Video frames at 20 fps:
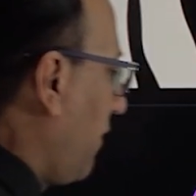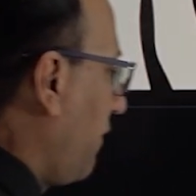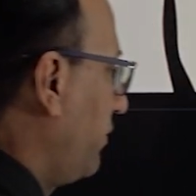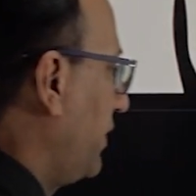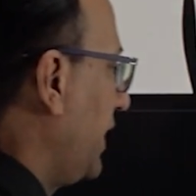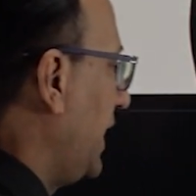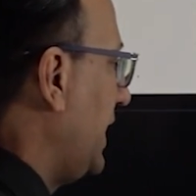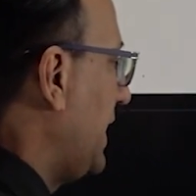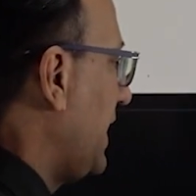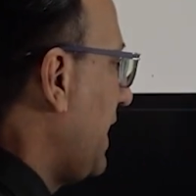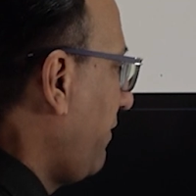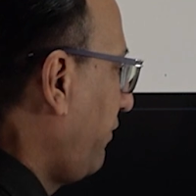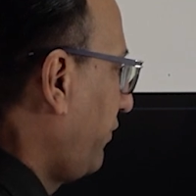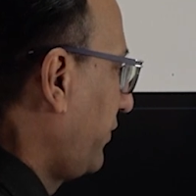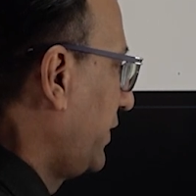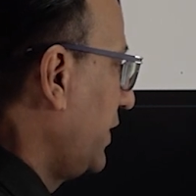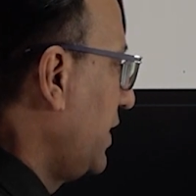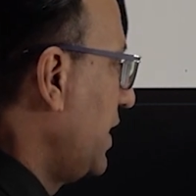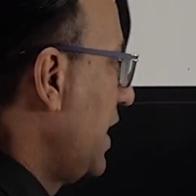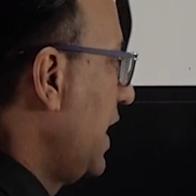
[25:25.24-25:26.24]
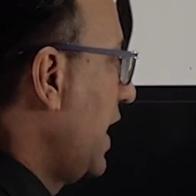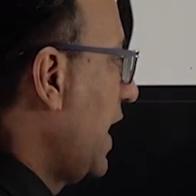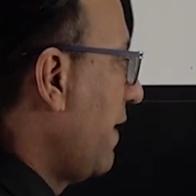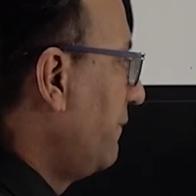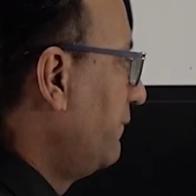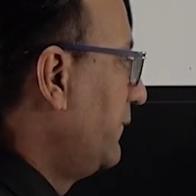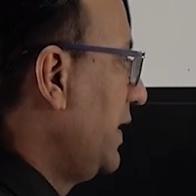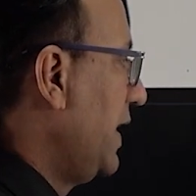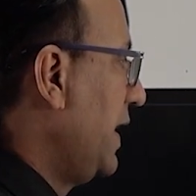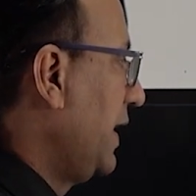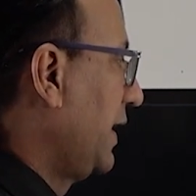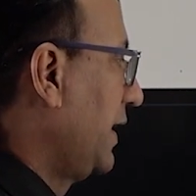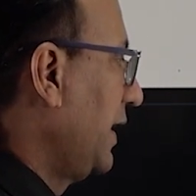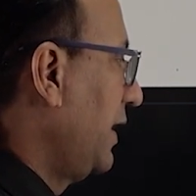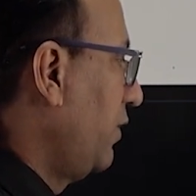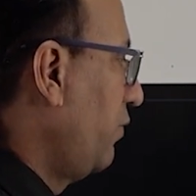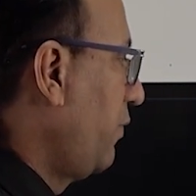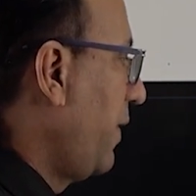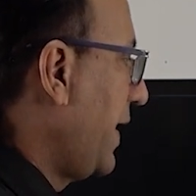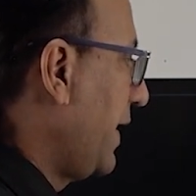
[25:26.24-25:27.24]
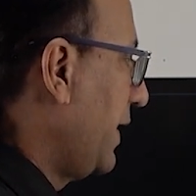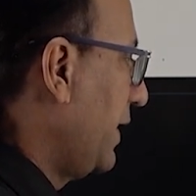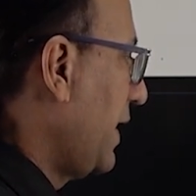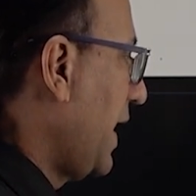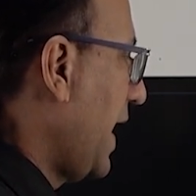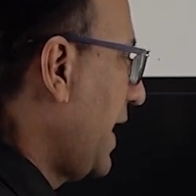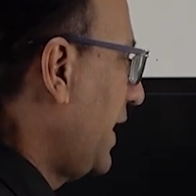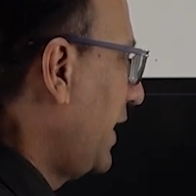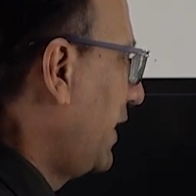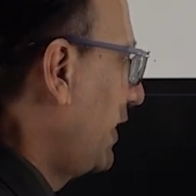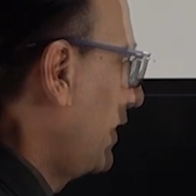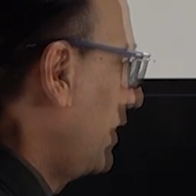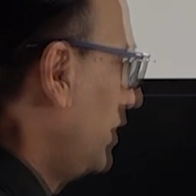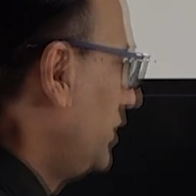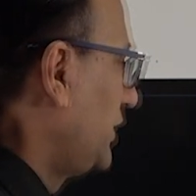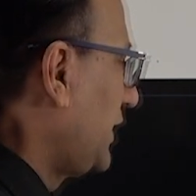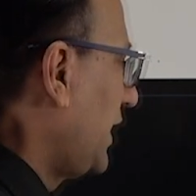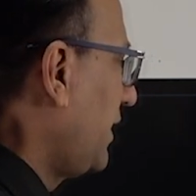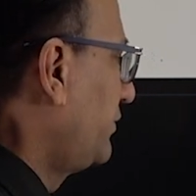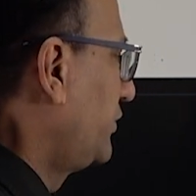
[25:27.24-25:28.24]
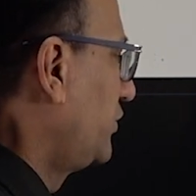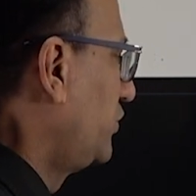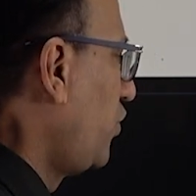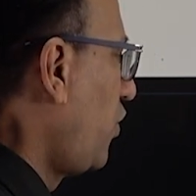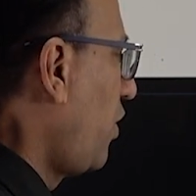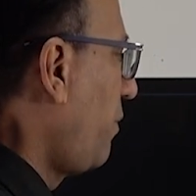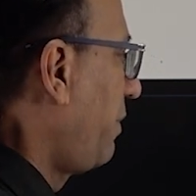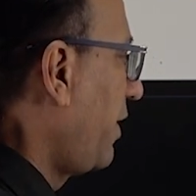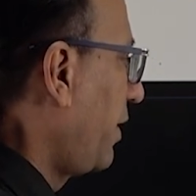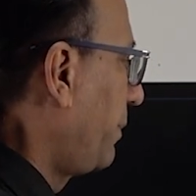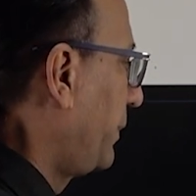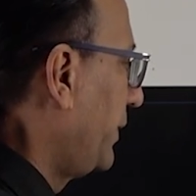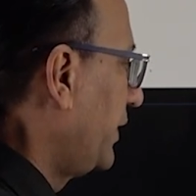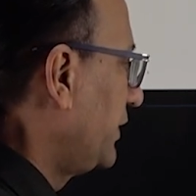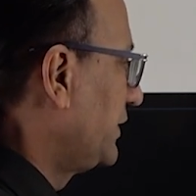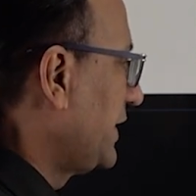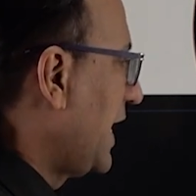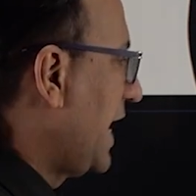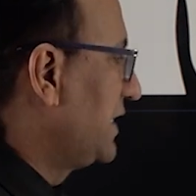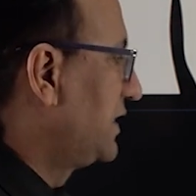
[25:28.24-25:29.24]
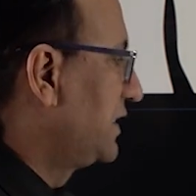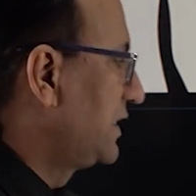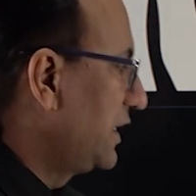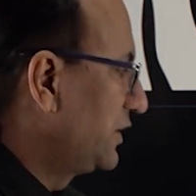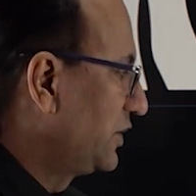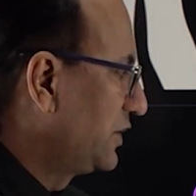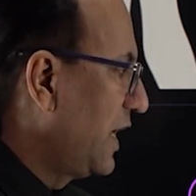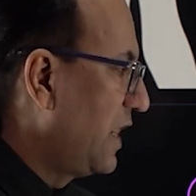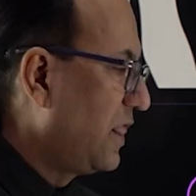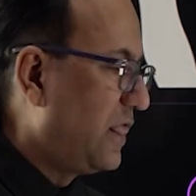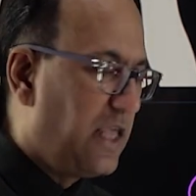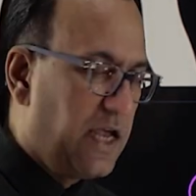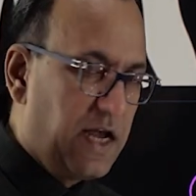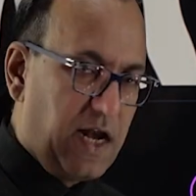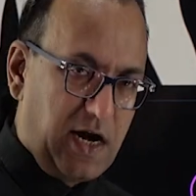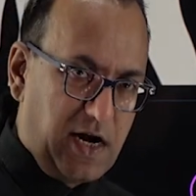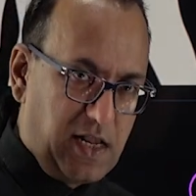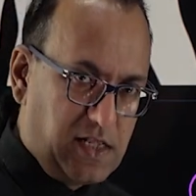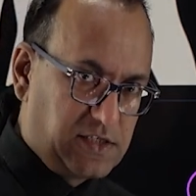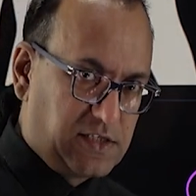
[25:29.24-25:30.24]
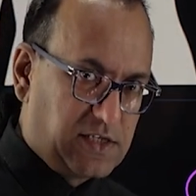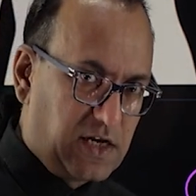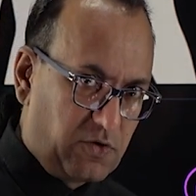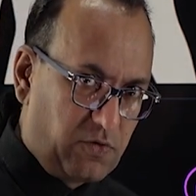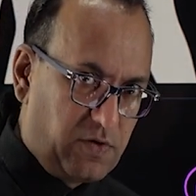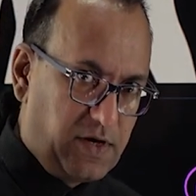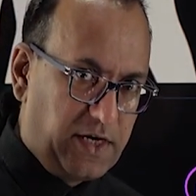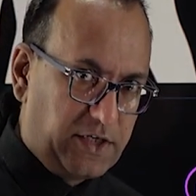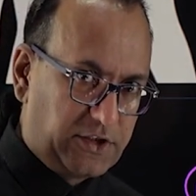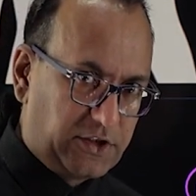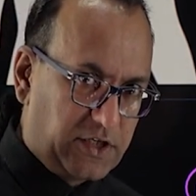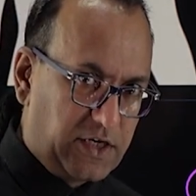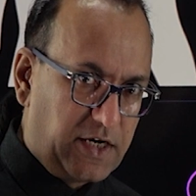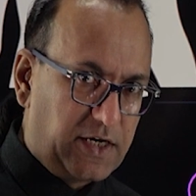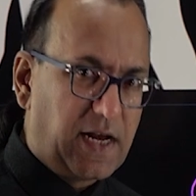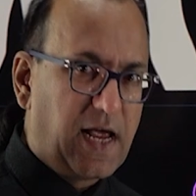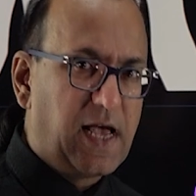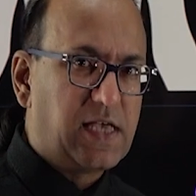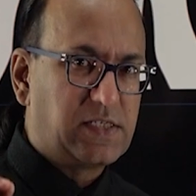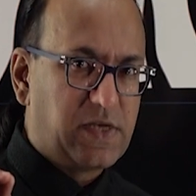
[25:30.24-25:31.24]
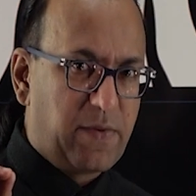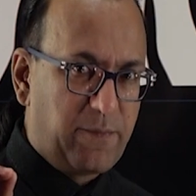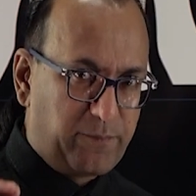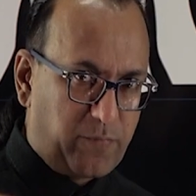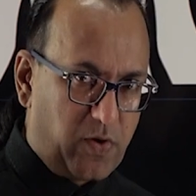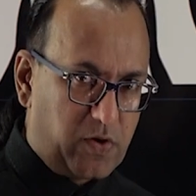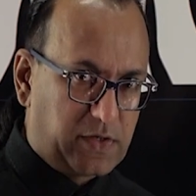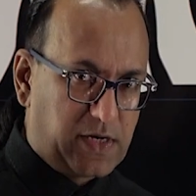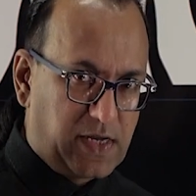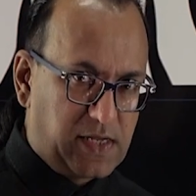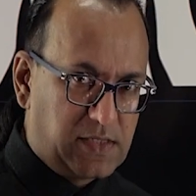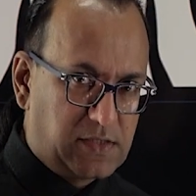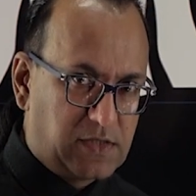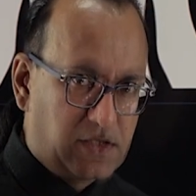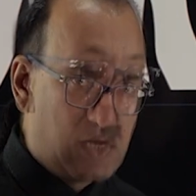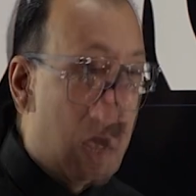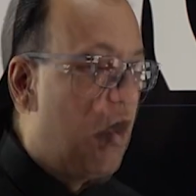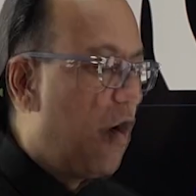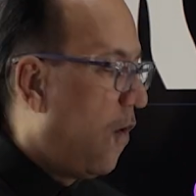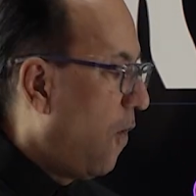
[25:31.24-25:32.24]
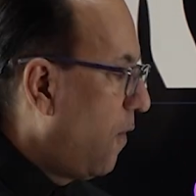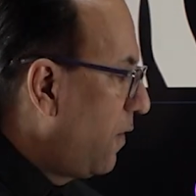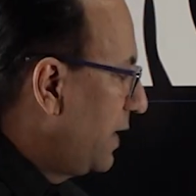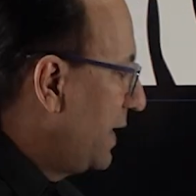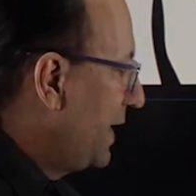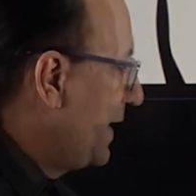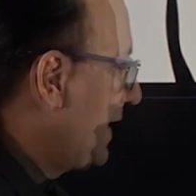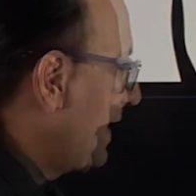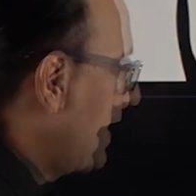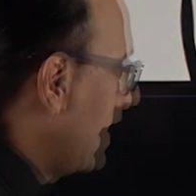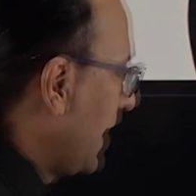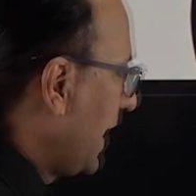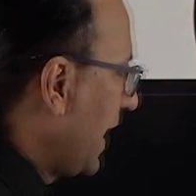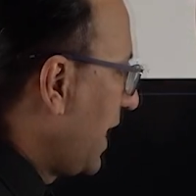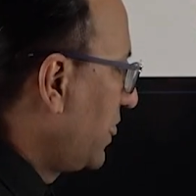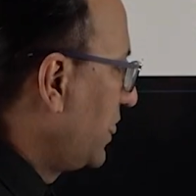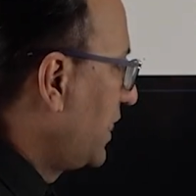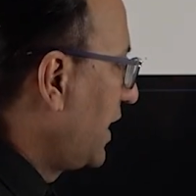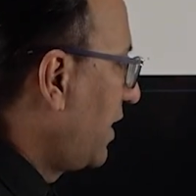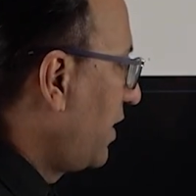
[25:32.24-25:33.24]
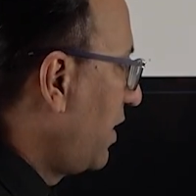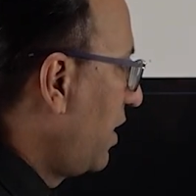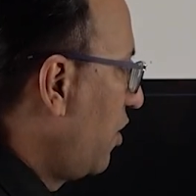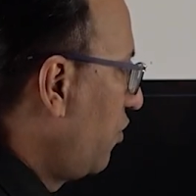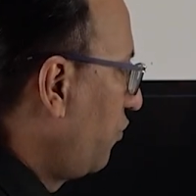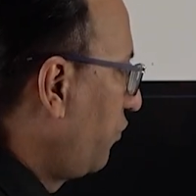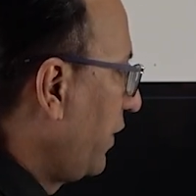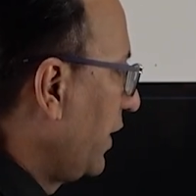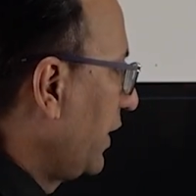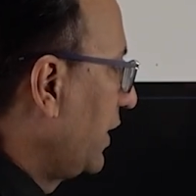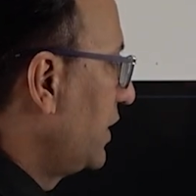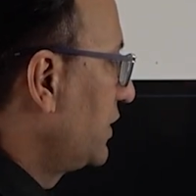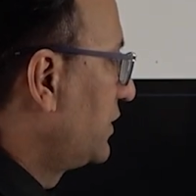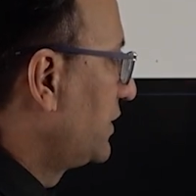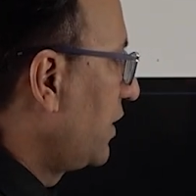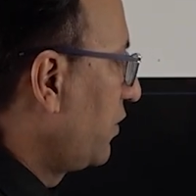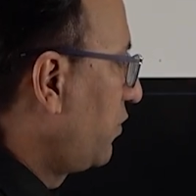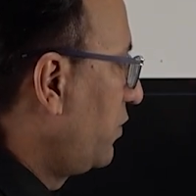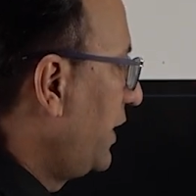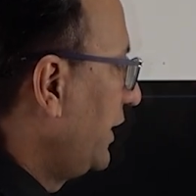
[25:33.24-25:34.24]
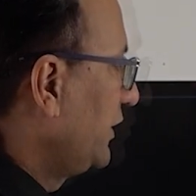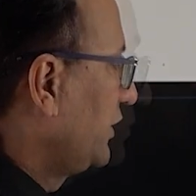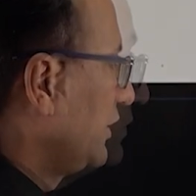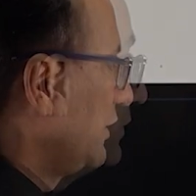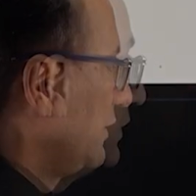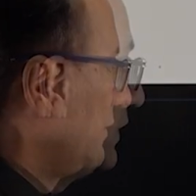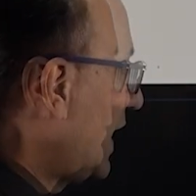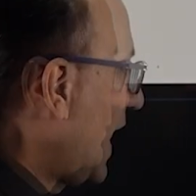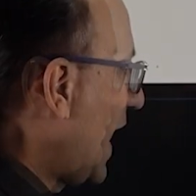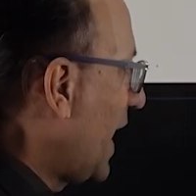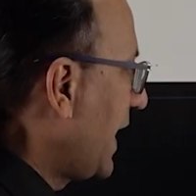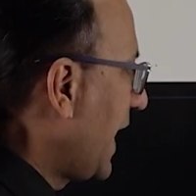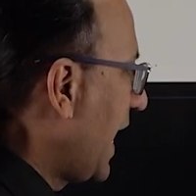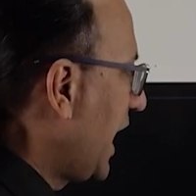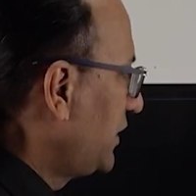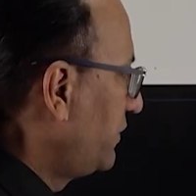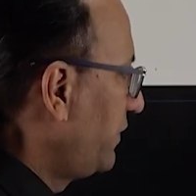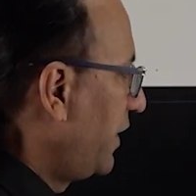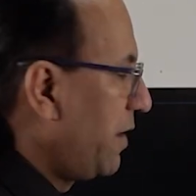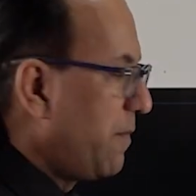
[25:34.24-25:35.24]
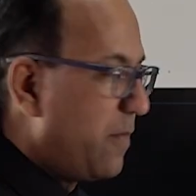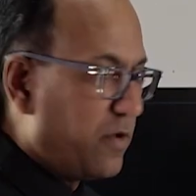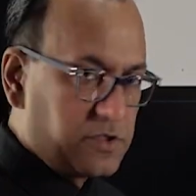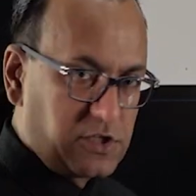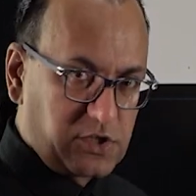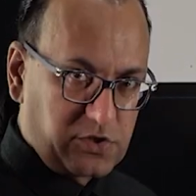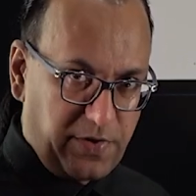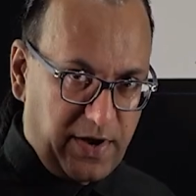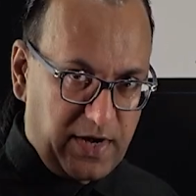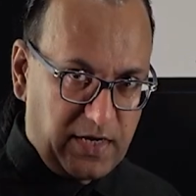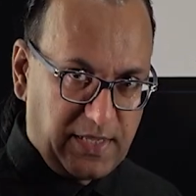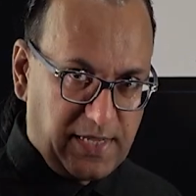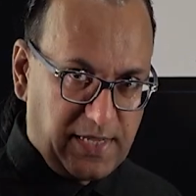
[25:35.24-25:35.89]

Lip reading: of the left umbilical vein, and it serves no purpose as such in the adult circulation. It has importance only in the fetal circulation. And as we demonstrate